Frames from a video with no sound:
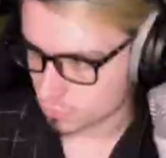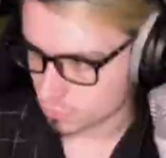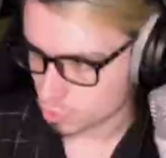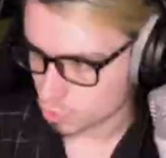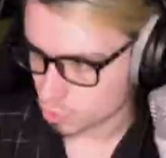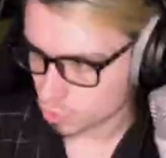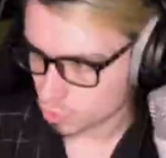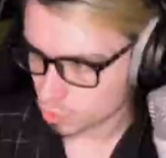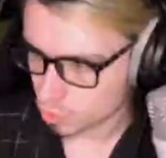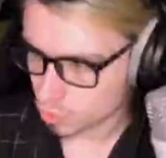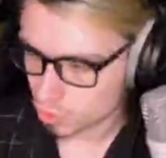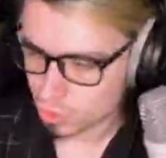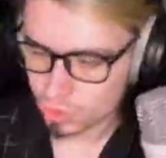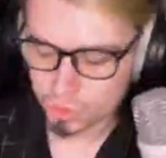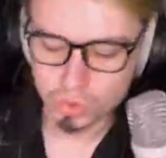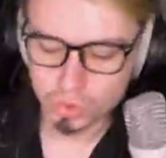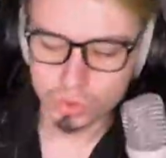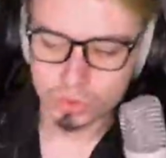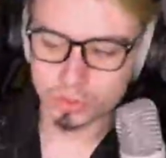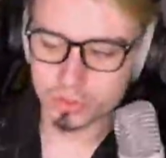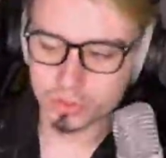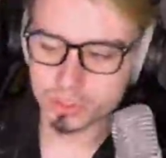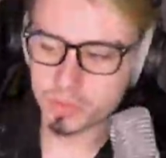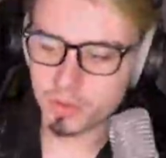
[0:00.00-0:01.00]

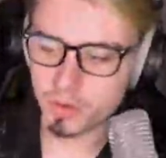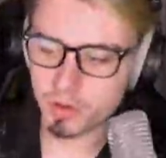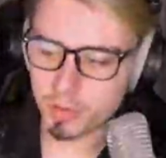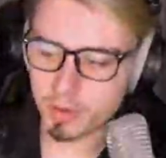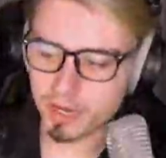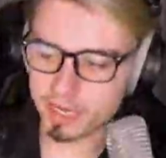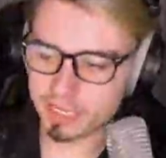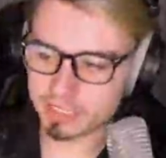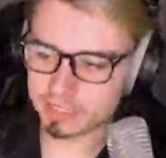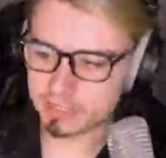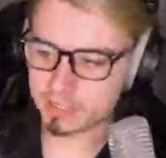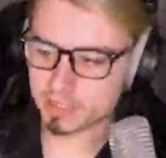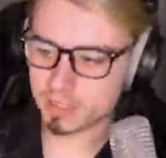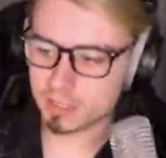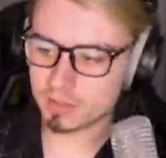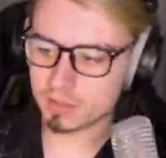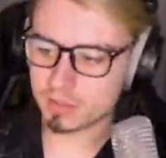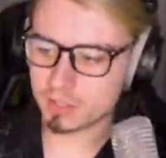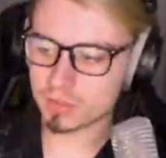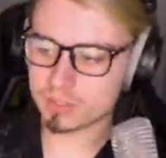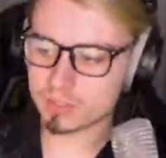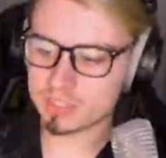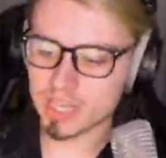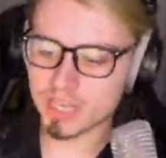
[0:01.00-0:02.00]
There's a motorbike!
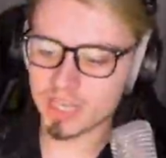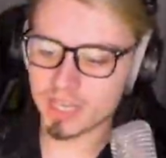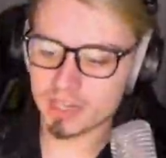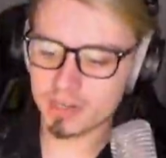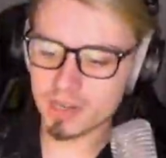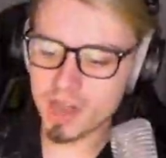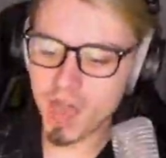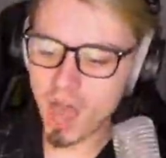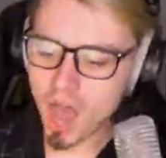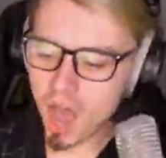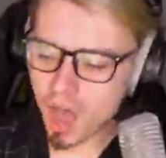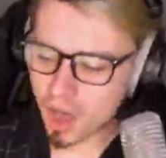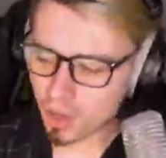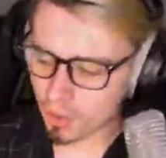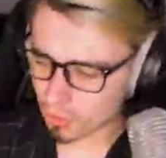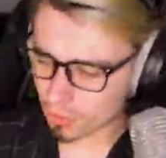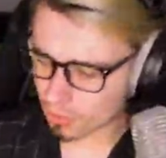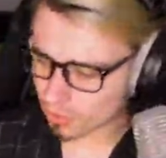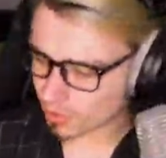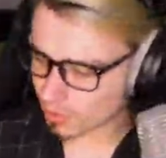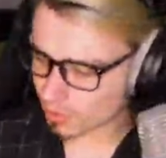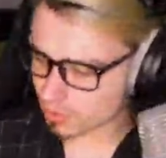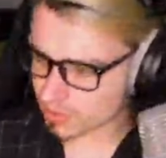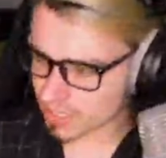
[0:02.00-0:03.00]
Don't take it!
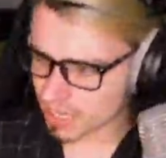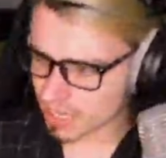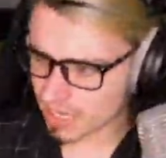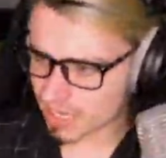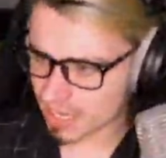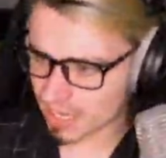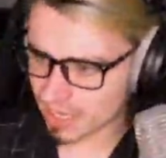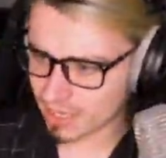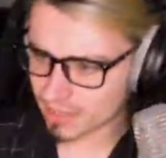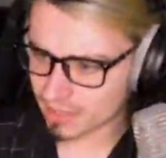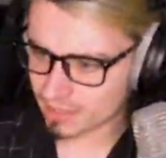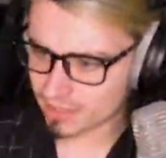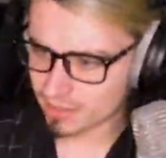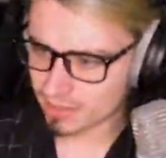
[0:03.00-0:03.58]
No! Don't take it!